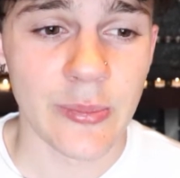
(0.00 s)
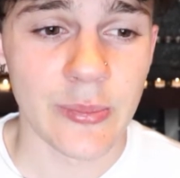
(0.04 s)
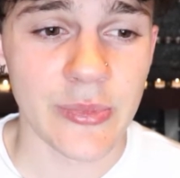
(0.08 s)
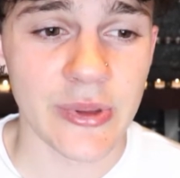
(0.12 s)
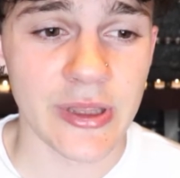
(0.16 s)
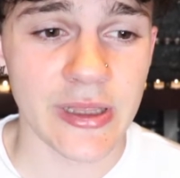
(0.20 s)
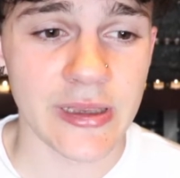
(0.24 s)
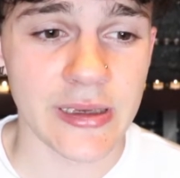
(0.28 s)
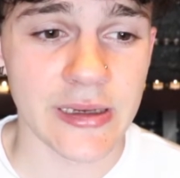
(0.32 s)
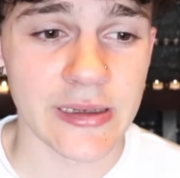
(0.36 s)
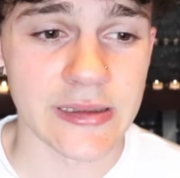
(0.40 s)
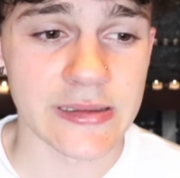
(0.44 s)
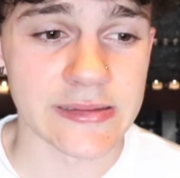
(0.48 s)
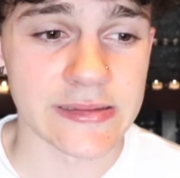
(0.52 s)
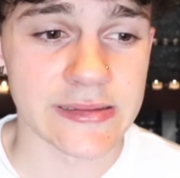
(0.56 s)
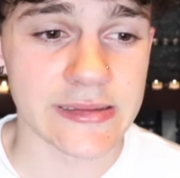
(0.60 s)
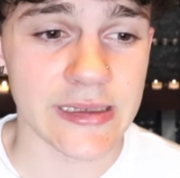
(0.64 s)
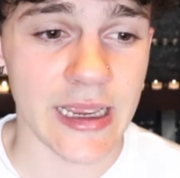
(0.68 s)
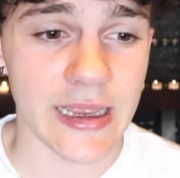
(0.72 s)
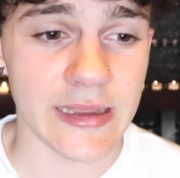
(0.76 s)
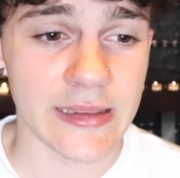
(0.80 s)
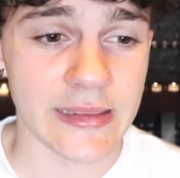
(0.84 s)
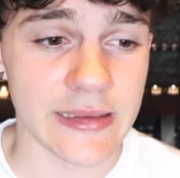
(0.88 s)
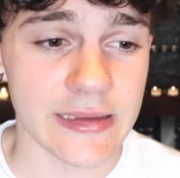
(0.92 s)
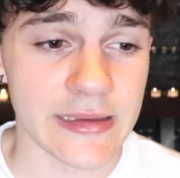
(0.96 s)
because
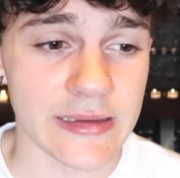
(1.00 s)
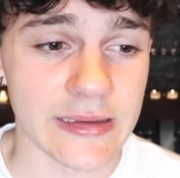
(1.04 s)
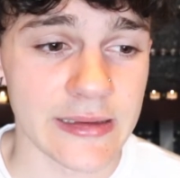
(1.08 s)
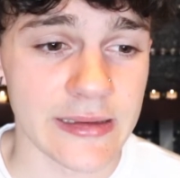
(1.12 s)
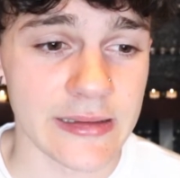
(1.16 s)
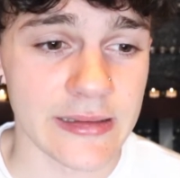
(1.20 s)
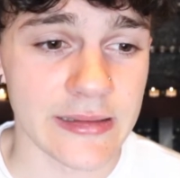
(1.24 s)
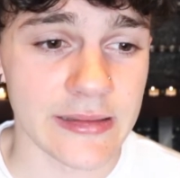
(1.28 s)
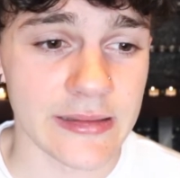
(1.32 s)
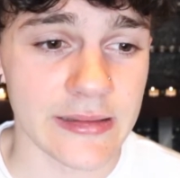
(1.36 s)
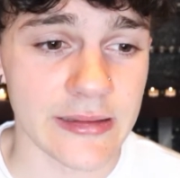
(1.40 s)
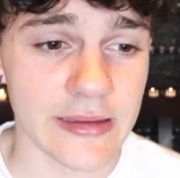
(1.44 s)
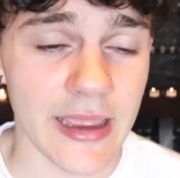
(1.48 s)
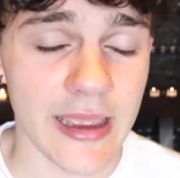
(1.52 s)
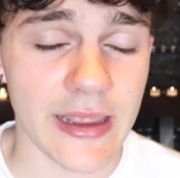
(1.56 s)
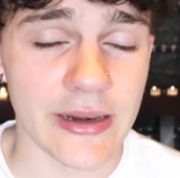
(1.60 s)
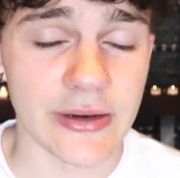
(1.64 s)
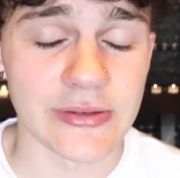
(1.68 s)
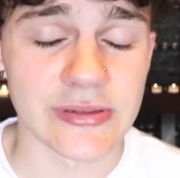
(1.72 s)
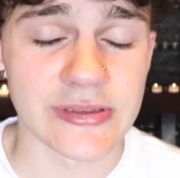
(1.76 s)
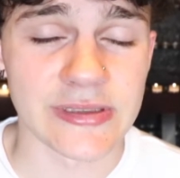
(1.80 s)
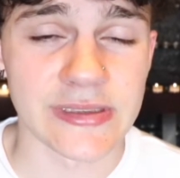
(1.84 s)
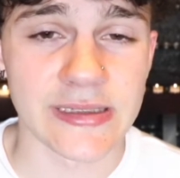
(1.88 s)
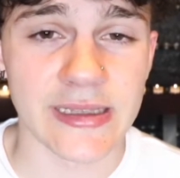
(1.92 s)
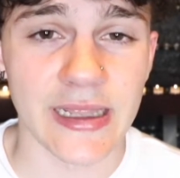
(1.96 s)
the
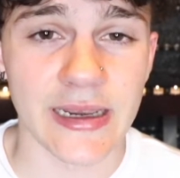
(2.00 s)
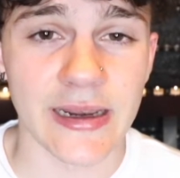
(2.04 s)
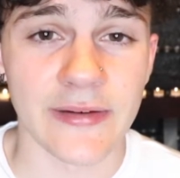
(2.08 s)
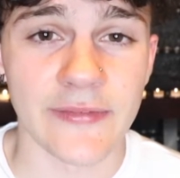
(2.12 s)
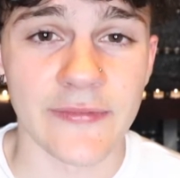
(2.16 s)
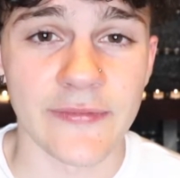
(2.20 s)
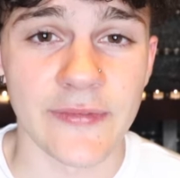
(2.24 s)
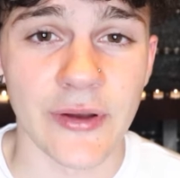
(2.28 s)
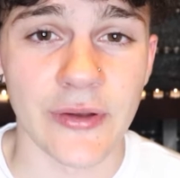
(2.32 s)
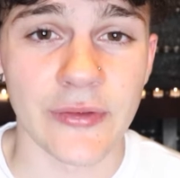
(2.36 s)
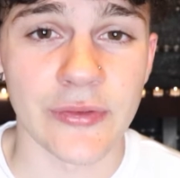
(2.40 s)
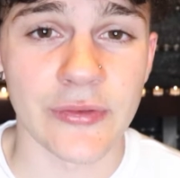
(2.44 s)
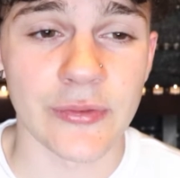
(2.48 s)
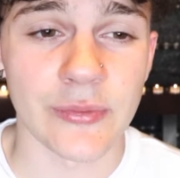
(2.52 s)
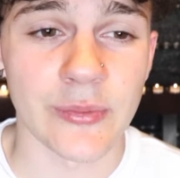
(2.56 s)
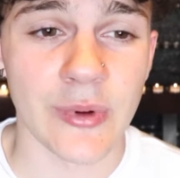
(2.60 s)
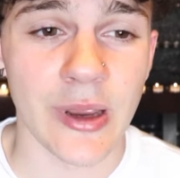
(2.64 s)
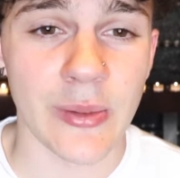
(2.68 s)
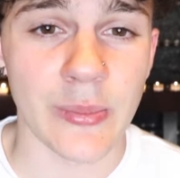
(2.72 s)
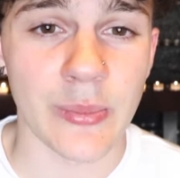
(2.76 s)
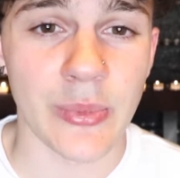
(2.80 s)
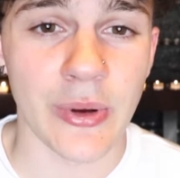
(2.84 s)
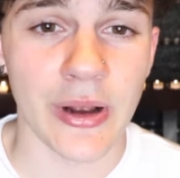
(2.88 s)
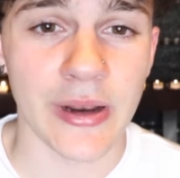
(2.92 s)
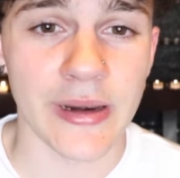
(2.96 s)
energy that I felt through
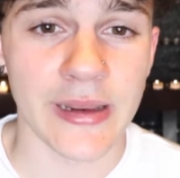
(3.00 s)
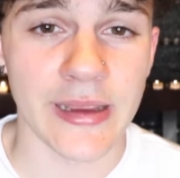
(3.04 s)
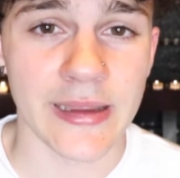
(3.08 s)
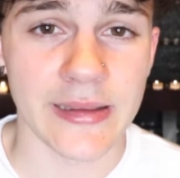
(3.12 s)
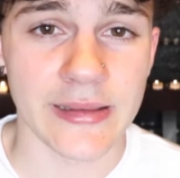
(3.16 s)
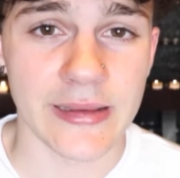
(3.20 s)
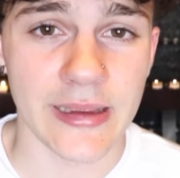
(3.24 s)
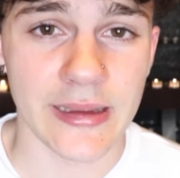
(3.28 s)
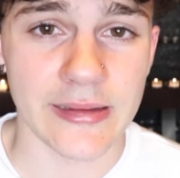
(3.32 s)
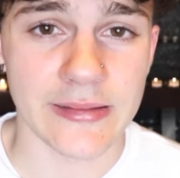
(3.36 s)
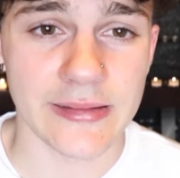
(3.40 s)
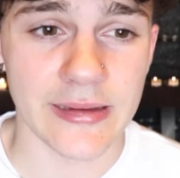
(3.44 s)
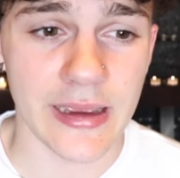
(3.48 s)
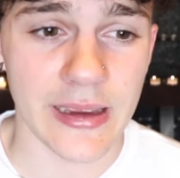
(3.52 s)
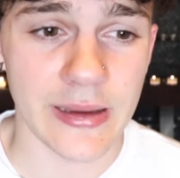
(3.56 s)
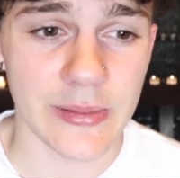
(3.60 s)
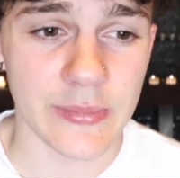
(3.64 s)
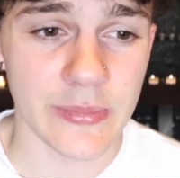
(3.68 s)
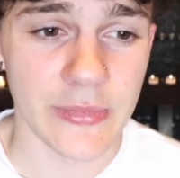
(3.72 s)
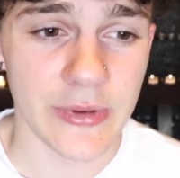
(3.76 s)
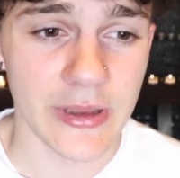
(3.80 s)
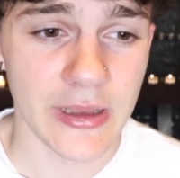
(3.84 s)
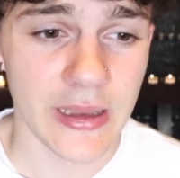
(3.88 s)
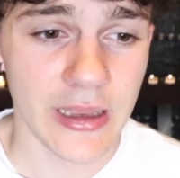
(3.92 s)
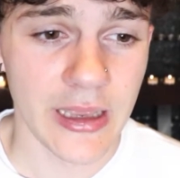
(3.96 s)
my body at that
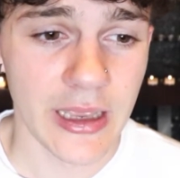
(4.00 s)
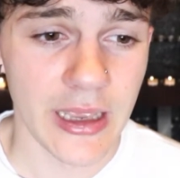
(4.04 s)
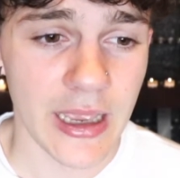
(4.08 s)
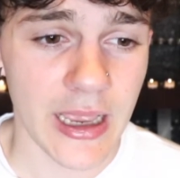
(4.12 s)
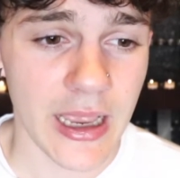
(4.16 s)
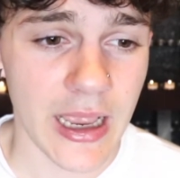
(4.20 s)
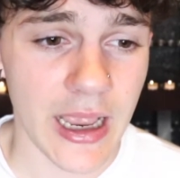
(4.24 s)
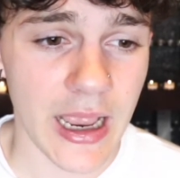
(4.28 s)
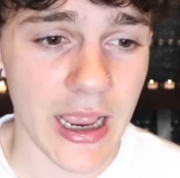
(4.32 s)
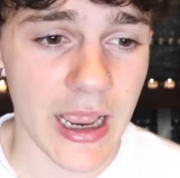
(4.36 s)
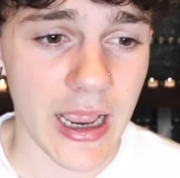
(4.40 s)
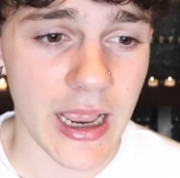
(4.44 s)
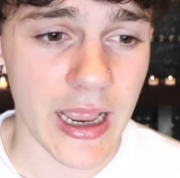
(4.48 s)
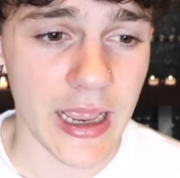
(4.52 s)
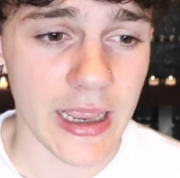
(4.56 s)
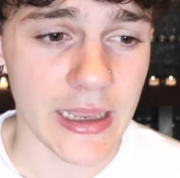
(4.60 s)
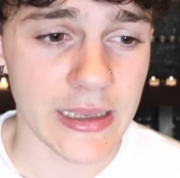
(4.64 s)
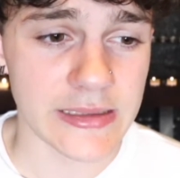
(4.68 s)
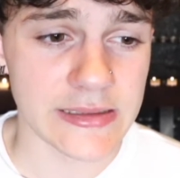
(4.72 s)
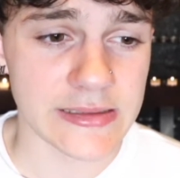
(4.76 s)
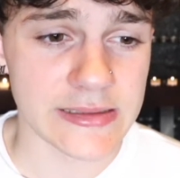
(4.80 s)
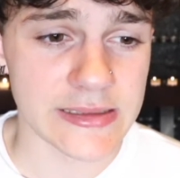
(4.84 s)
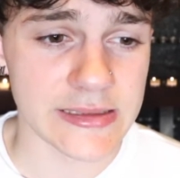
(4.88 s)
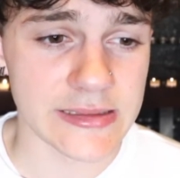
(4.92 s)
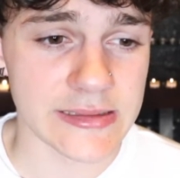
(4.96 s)
time, I